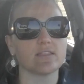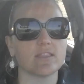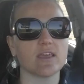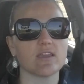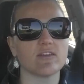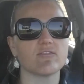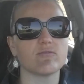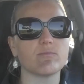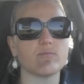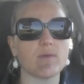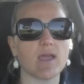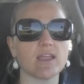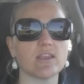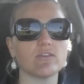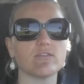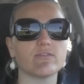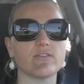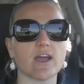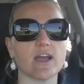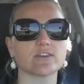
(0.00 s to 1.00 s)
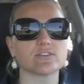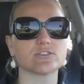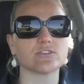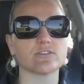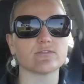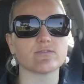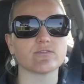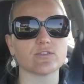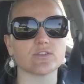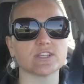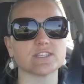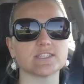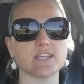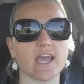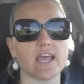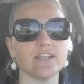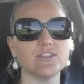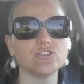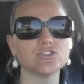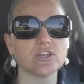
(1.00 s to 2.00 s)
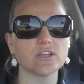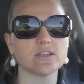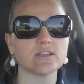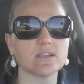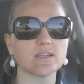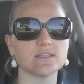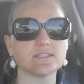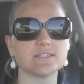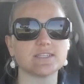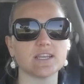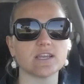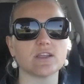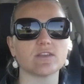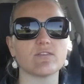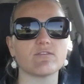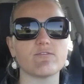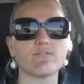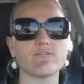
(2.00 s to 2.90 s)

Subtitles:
they've manufactured for this engine didn't